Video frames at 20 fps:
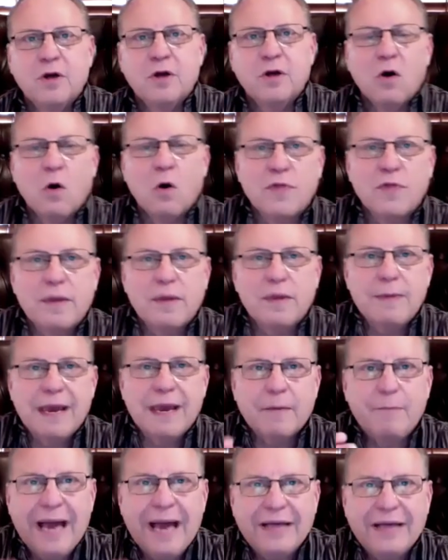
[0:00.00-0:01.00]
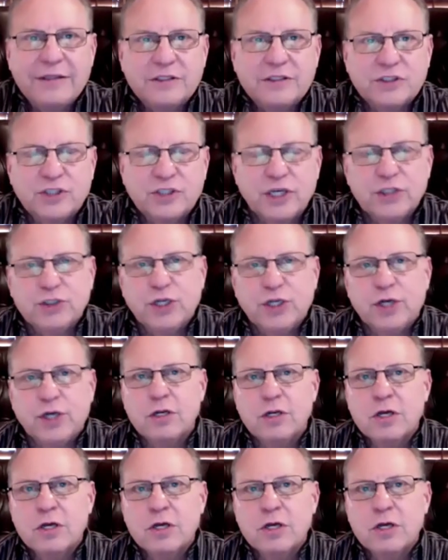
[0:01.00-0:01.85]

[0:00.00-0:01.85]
or they make a bad decision.